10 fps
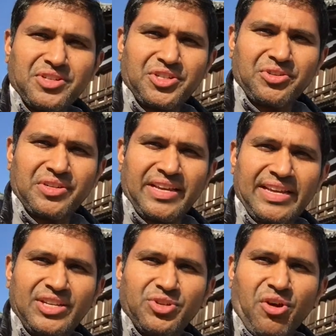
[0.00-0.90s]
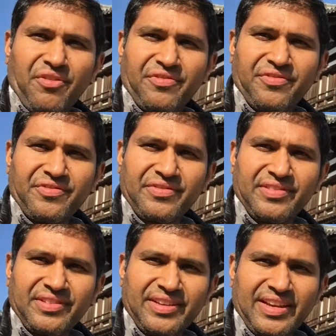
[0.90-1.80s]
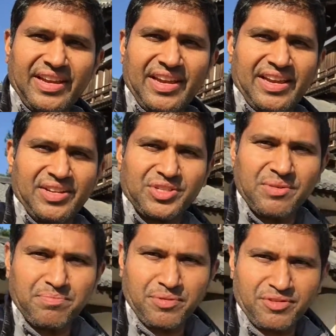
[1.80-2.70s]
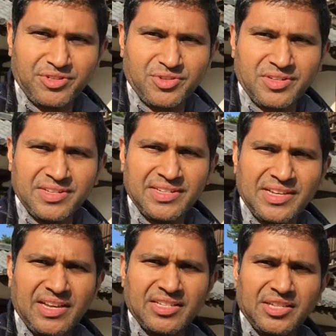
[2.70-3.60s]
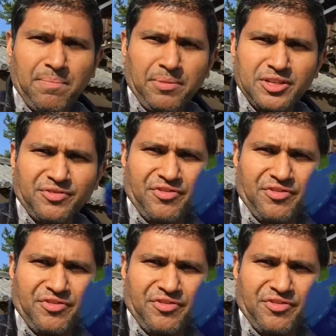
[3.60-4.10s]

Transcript: should ease off in a simplest